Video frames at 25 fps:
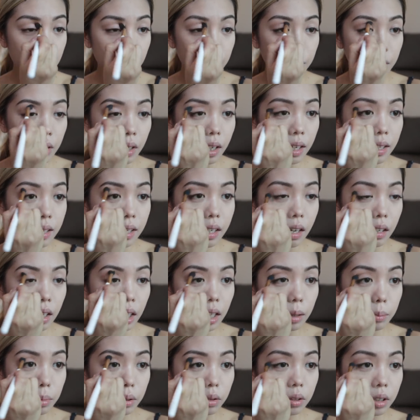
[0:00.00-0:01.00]
Oh my God, I sound
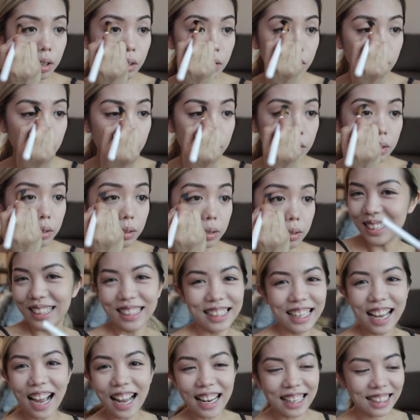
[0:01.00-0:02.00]
like a beauty guru.
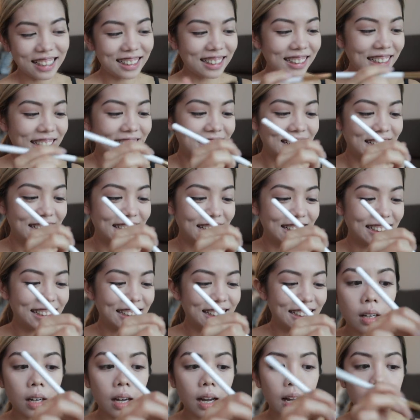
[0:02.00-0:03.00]
Cut!
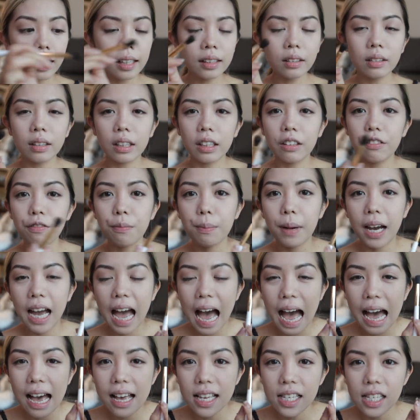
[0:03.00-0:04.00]
I like to give
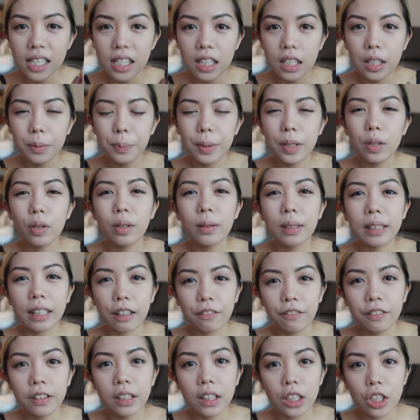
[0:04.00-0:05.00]
my eyes a little bit more
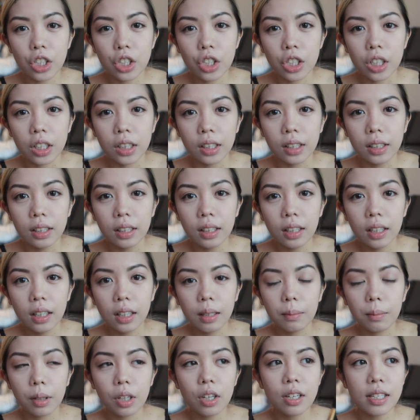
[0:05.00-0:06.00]
definition
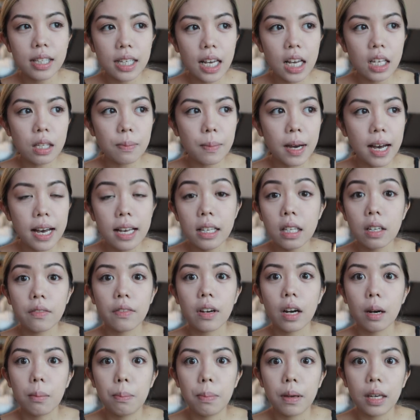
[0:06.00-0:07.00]
because yes, my eyes are
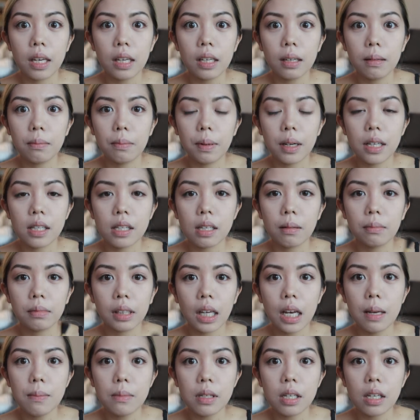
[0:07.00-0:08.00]
very big, but
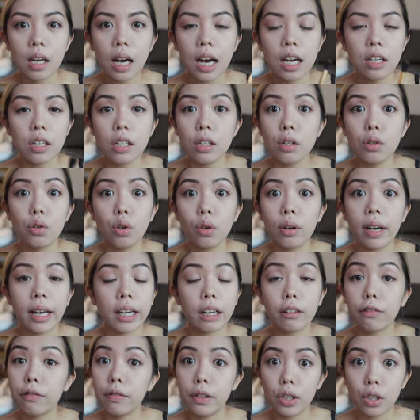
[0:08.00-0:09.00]
sometimes I just look
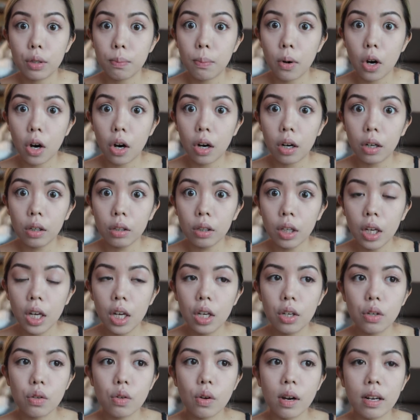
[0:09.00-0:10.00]
like a fish ball.
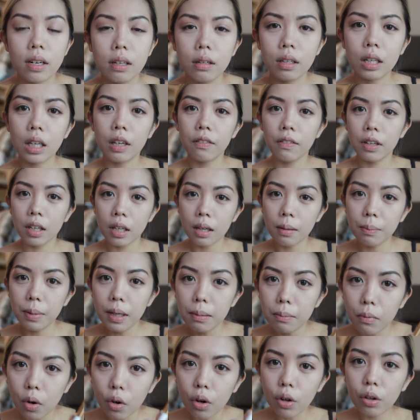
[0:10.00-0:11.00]
So I need to give it a
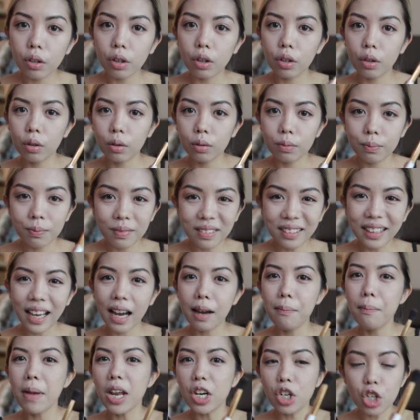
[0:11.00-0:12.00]
bit more, you know,
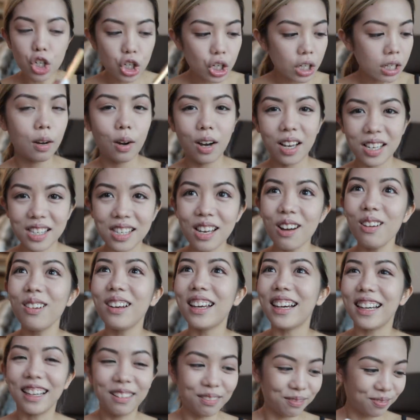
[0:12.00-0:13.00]
dimension. I sound
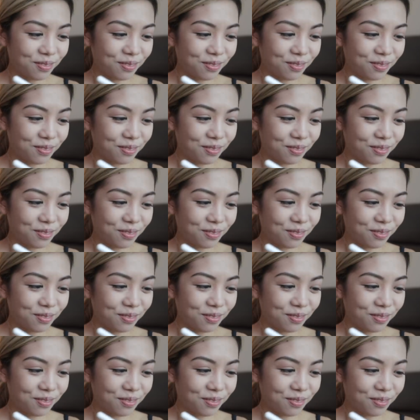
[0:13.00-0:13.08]
like,